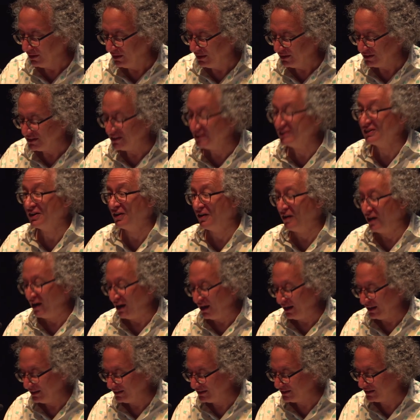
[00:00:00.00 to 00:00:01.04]
Since our
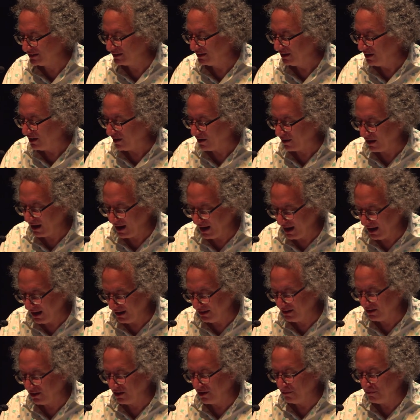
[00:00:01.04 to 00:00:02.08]
eyes, our
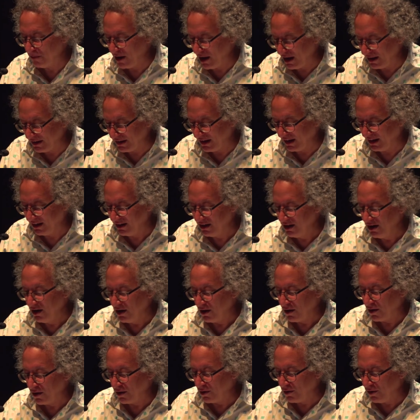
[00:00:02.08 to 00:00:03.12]
head, our body
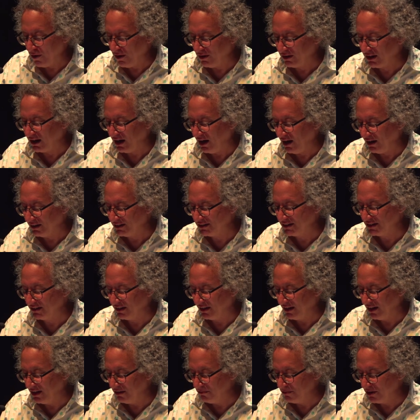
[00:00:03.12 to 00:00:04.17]
are all
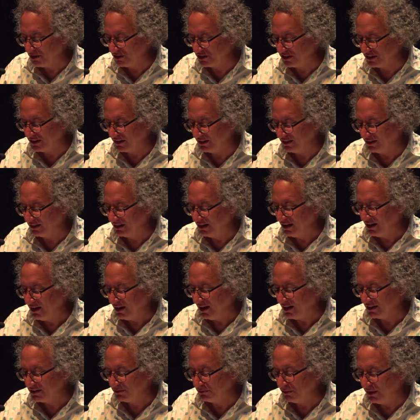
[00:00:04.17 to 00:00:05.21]
constantly in motion
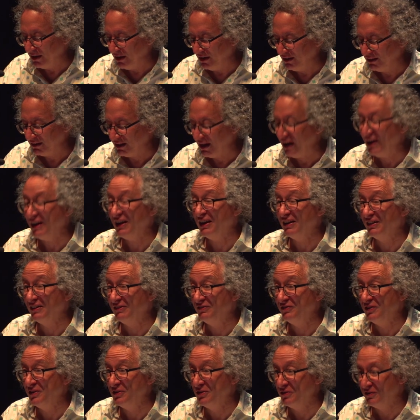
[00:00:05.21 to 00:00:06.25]
as we take in the
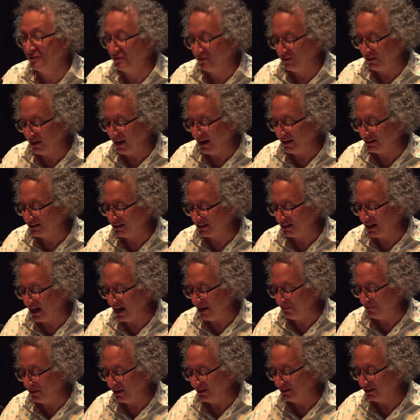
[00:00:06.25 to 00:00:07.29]
view of the
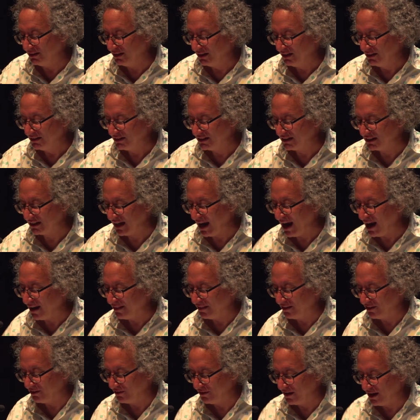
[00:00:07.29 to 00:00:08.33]
landscape and scan
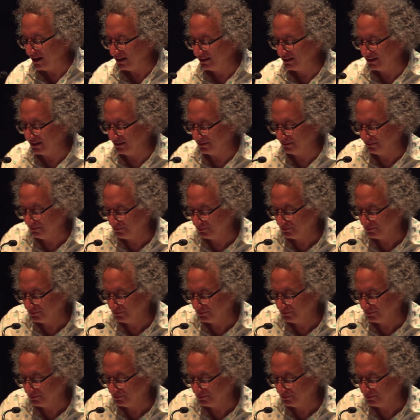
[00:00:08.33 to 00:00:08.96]
the horizon.